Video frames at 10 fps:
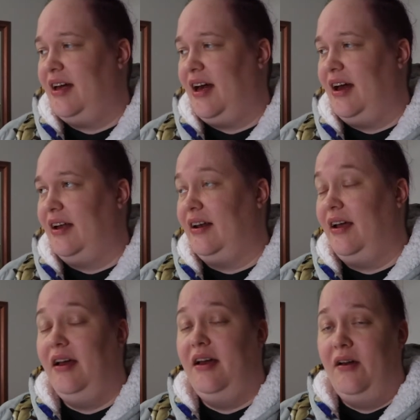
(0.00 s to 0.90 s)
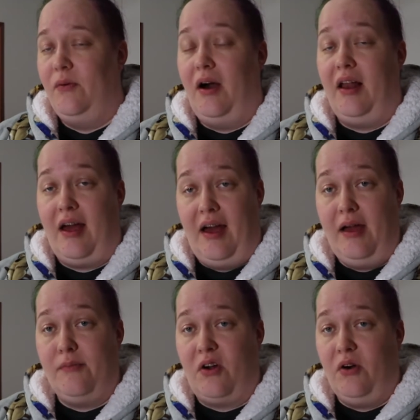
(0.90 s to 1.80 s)
and while I
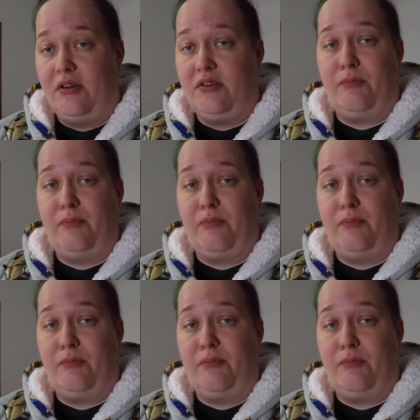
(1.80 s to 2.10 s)
am going to